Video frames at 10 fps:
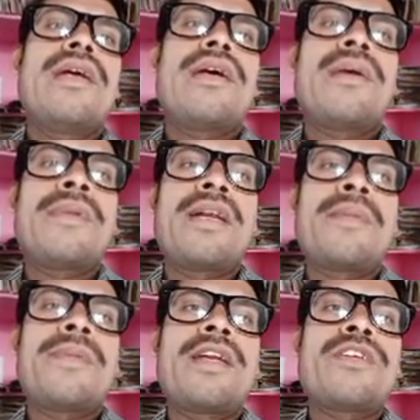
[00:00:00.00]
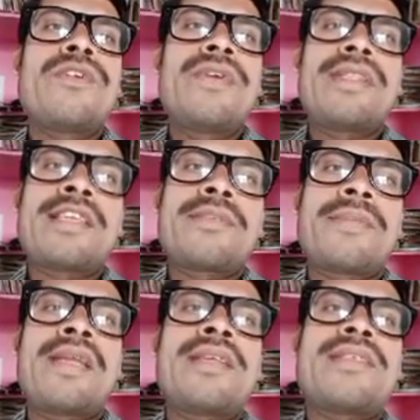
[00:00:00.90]
multiply 2 with x
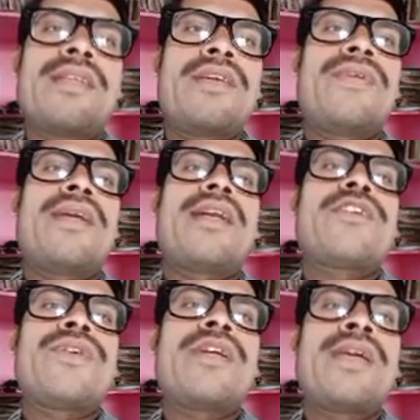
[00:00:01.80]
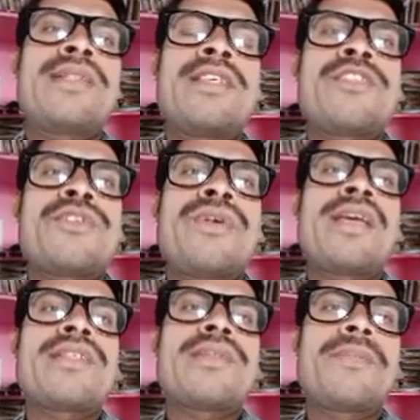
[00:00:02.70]
minus 3. You will get 2 into x is
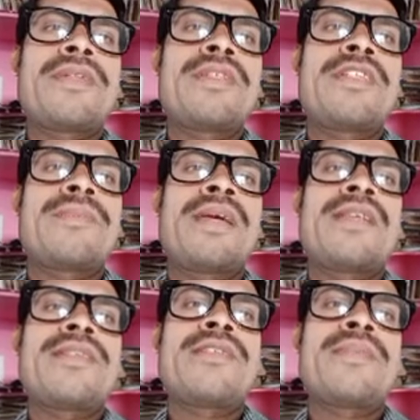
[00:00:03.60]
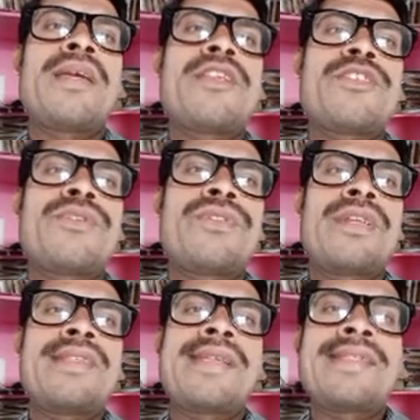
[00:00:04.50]
2x plus into minus is minus 2 3
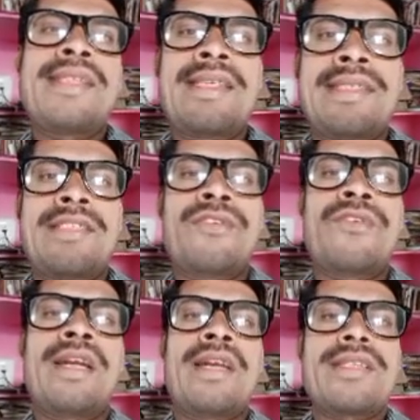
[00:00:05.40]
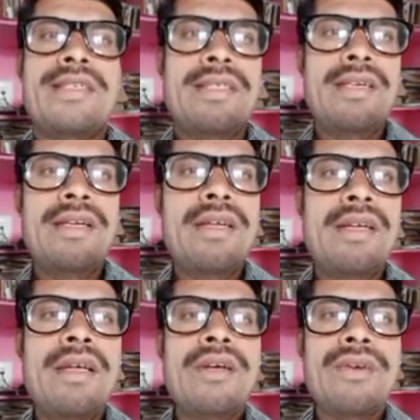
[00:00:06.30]
is a 6 you get.
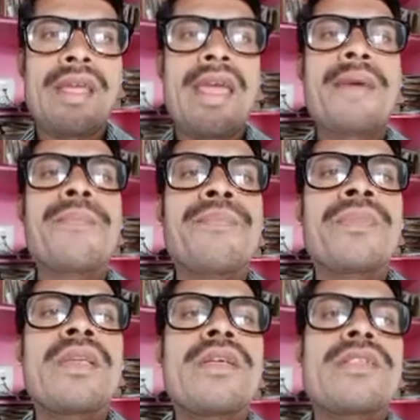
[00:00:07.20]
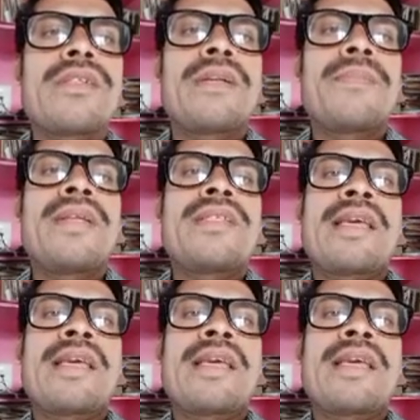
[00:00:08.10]
Okay. So that means x